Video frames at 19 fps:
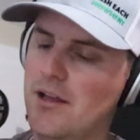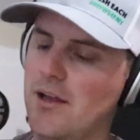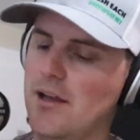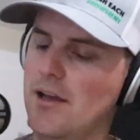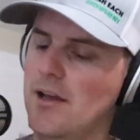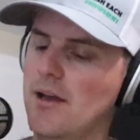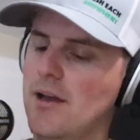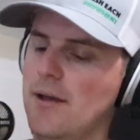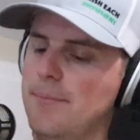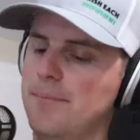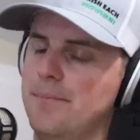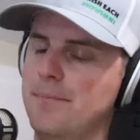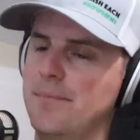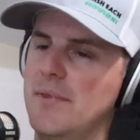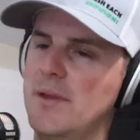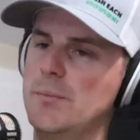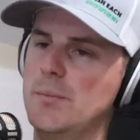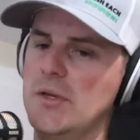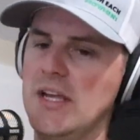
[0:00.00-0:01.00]

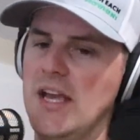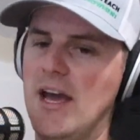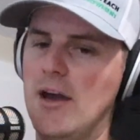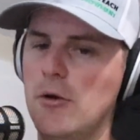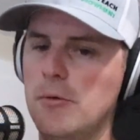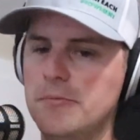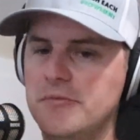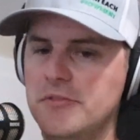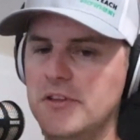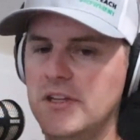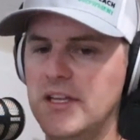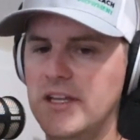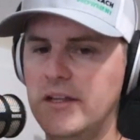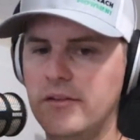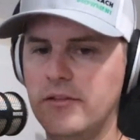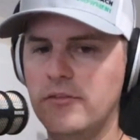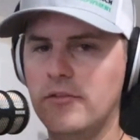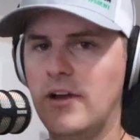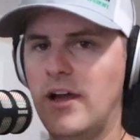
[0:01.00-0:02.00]
But yeah,
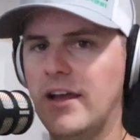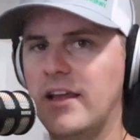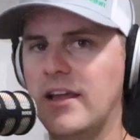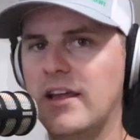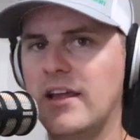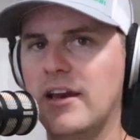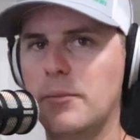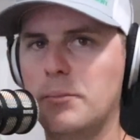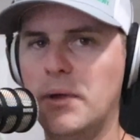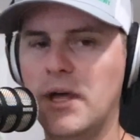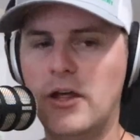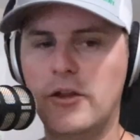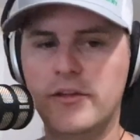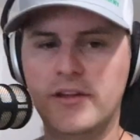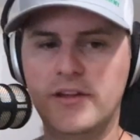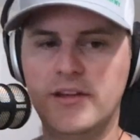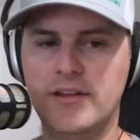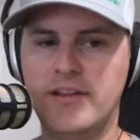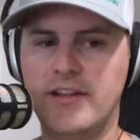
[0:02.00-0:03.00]
hopefully I can get a belt
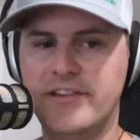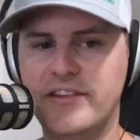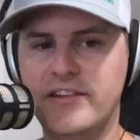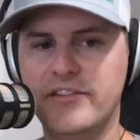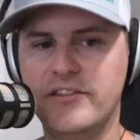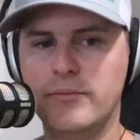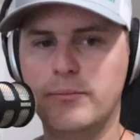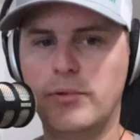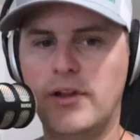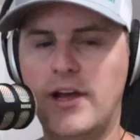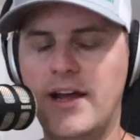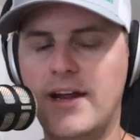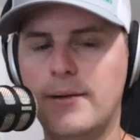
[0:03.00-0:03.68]
that's in supply.